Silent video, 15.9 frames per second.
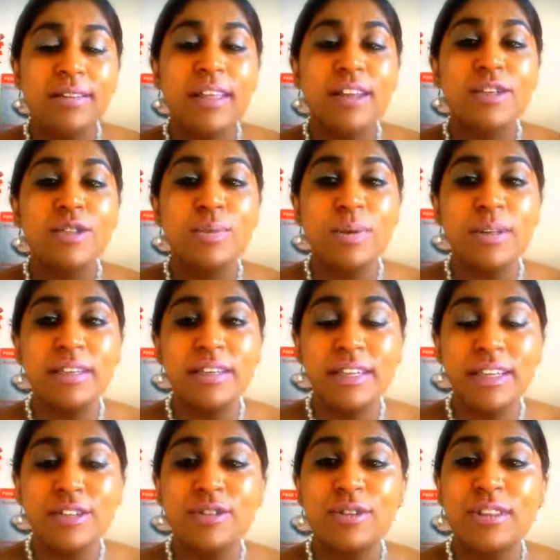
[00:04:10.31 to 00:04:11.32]
that you would
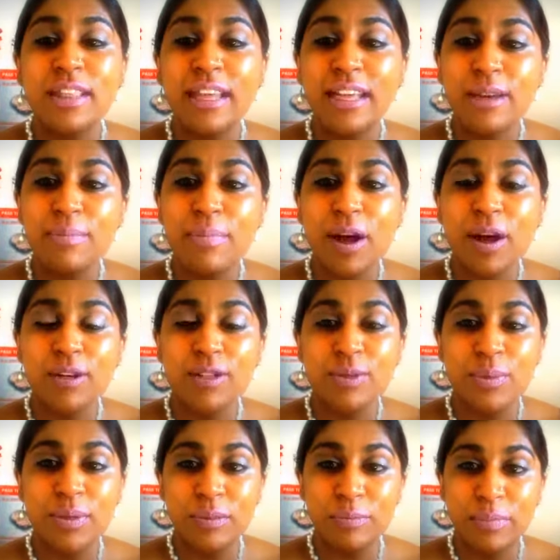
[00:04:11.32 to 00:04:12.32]
need to think
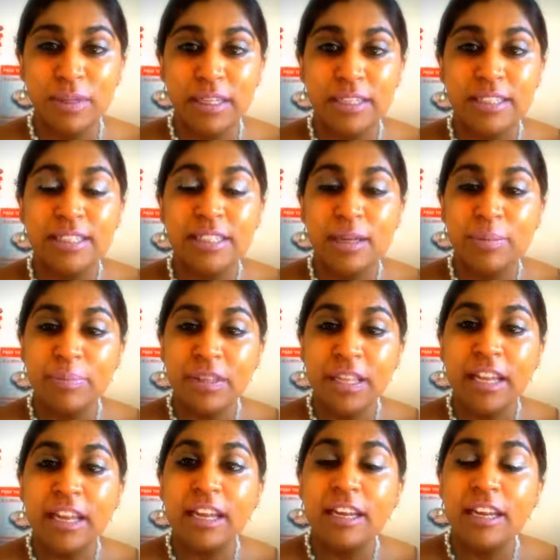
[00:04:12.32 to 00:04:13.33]
about would be
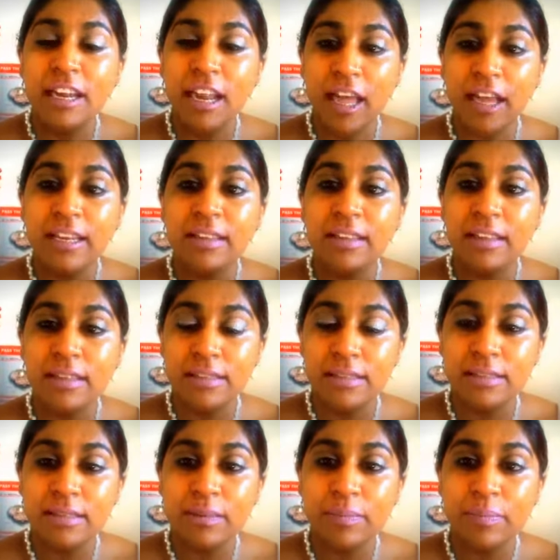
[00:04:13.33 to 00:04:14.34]
something like
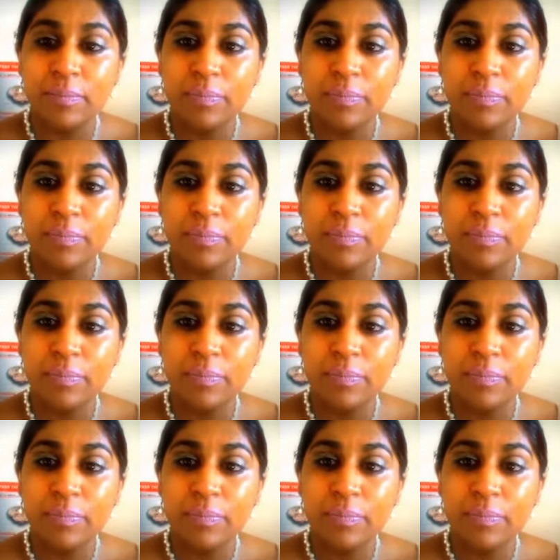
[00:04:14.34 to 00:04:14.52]
this.